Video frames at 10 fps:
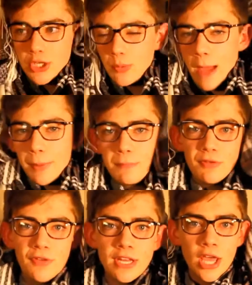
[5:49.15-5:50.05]
To wrap up the
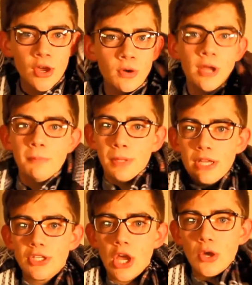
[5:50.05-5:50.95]
video,
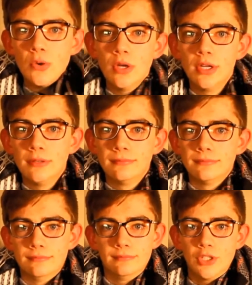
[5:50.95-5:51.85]
please go
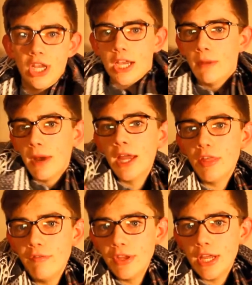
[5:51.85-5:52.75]
check out my
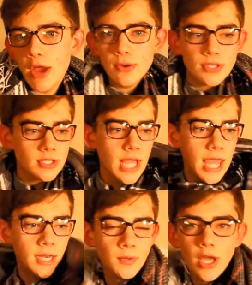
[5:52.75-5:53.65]
other videos,
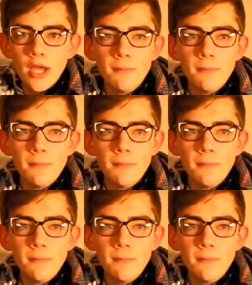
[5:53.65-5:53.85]
and